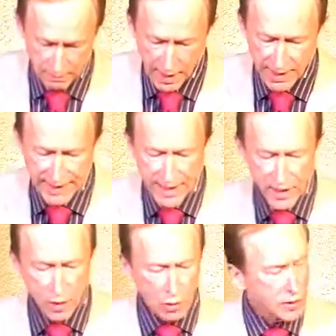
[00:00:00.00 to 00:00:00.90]
Sandy
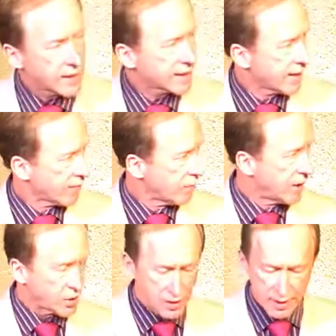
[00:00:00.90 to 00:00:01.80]
Golke's affirmation
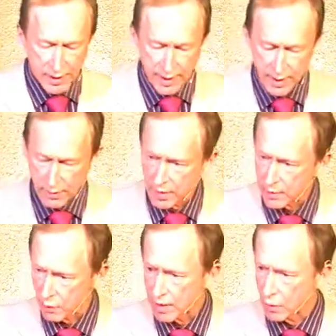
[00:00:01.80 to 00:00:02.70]
today is, is
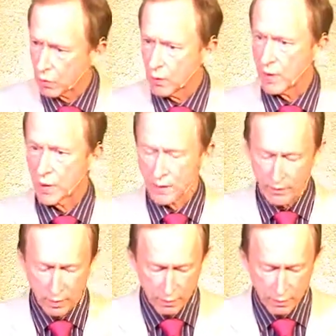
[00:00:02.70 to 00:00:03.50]
really quite wonderful,